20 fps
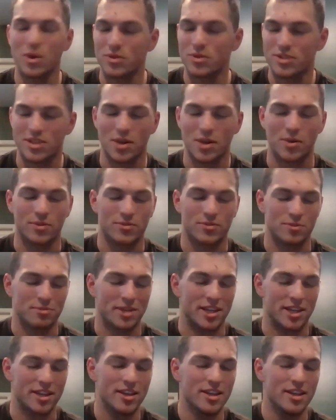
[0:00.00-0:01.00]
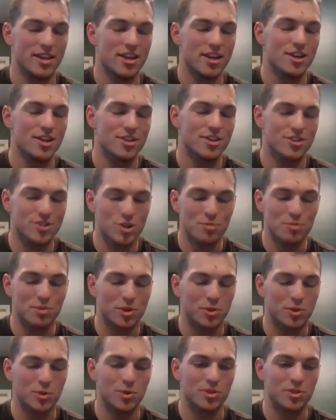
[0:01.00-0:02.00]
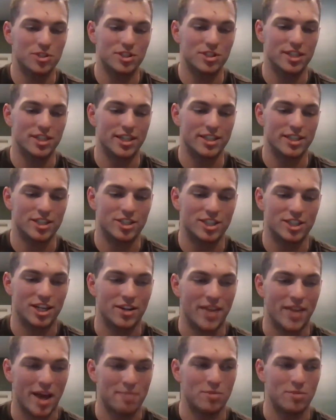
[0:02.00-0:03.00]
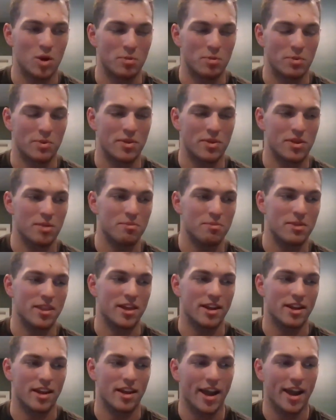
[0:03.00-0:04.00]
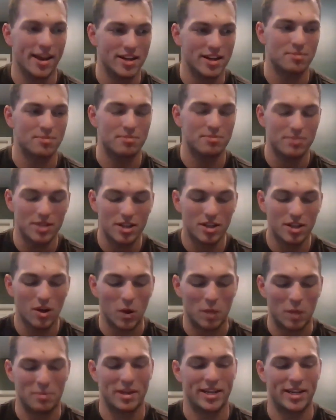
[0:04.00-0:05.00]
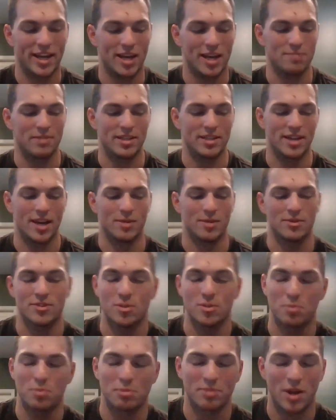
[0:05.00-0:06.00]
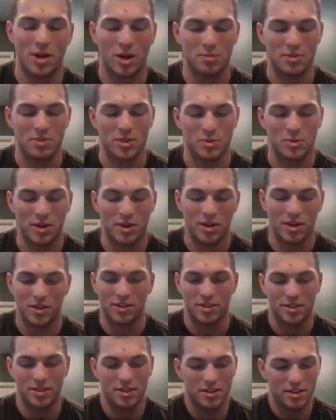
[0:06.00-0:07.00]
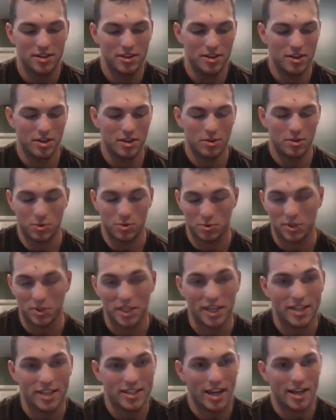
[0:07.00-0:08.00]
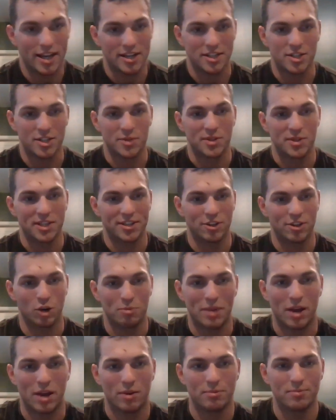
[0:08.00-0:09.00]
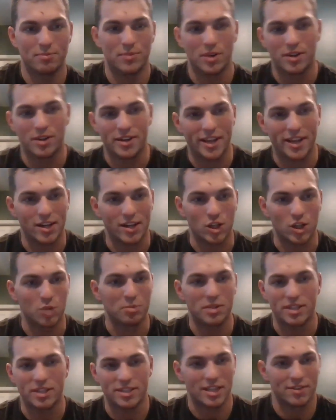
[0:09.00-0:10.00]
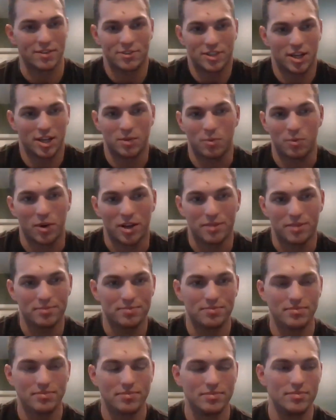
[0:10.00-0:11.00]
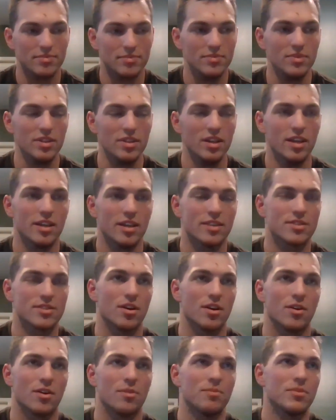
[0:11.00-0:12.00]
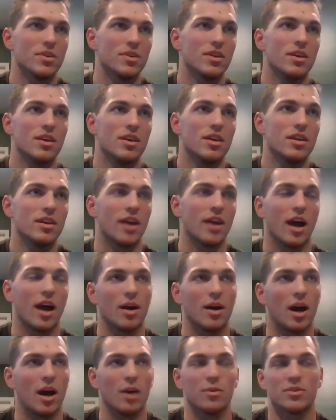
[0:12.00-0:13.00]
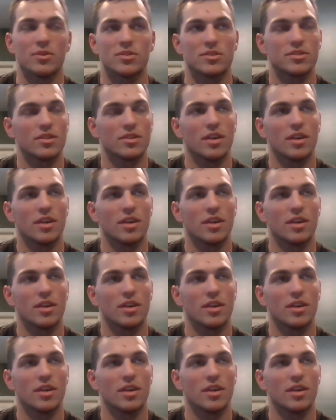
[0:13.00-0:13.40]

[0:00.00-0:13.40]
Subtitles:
stoked for me. Super cool just to get to share that moment with him. And then I ended up calling my dad. My dad was super proud of me as well, and was really excited to do a Euro mount on an antelope because he's never done one. And so, yeah, I was.